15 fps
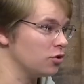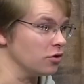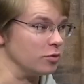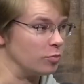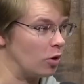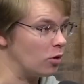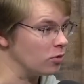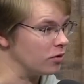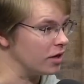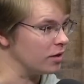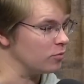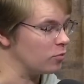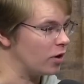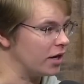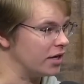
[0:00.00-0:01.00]
of the program
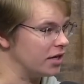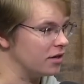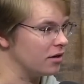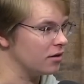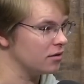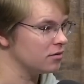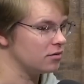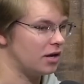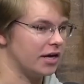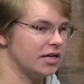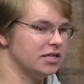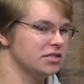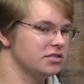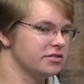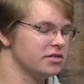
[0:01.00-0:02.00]
right here. Like,
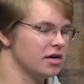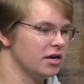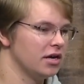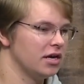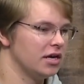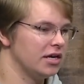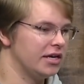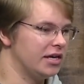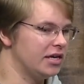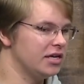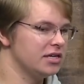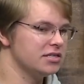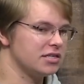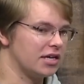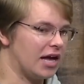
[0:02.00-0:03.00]

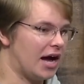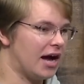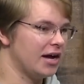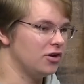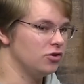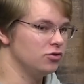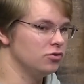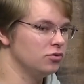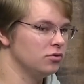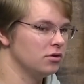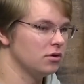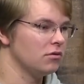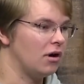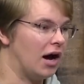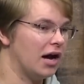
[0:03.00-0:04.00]
he is a guy who
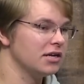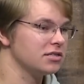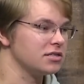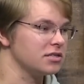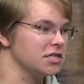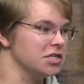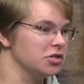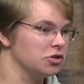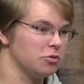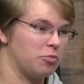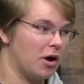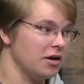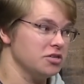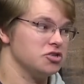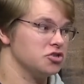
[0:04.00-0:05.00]
honestly could
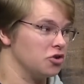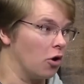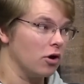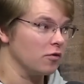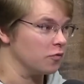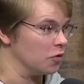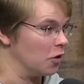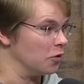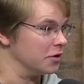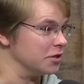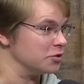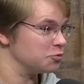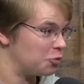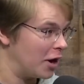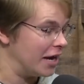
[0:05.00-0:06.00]
probably start for the
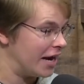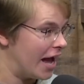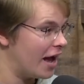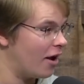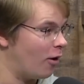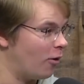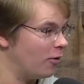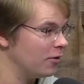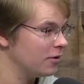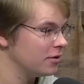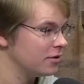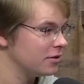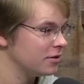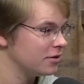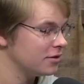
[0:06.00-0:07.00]
Hokies right now.
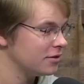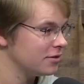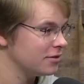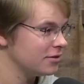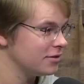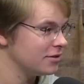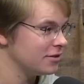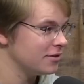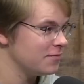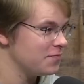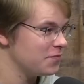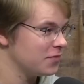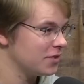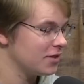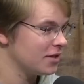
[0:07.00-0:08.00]
He's already
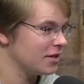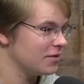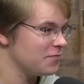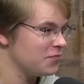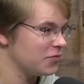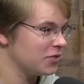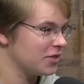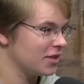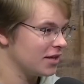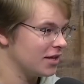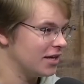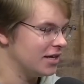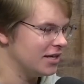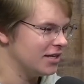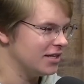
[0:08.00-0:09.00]
playing starters
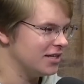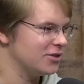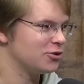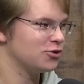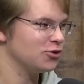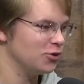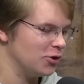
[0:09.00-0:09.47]
minutes, really, 22